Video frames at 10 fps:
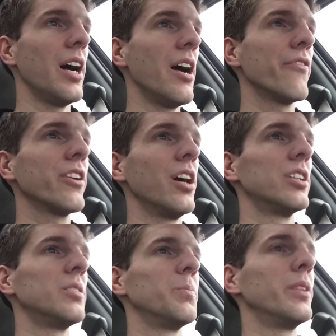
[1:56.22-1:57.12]
I've
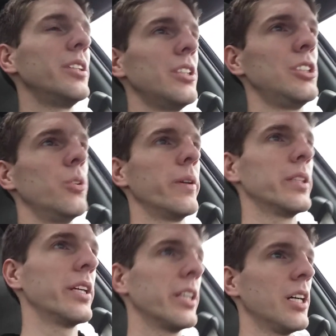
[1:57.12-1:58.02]
contemplated doing
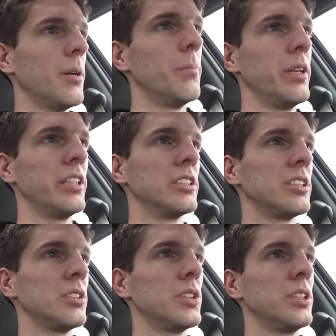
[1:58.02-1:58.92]
like a
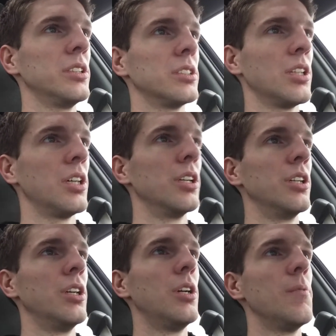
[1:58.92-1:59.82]
mini-series on,
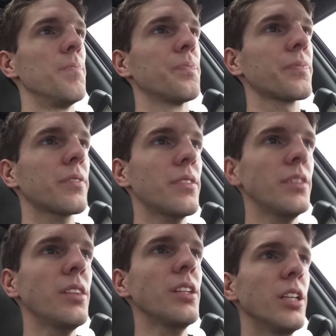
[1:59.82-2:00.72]

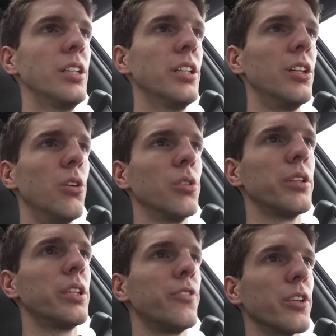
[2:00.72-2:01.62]
you know, all the
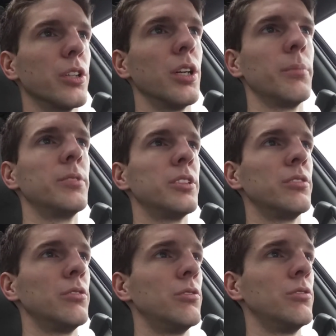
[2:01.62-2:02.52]
different clubs and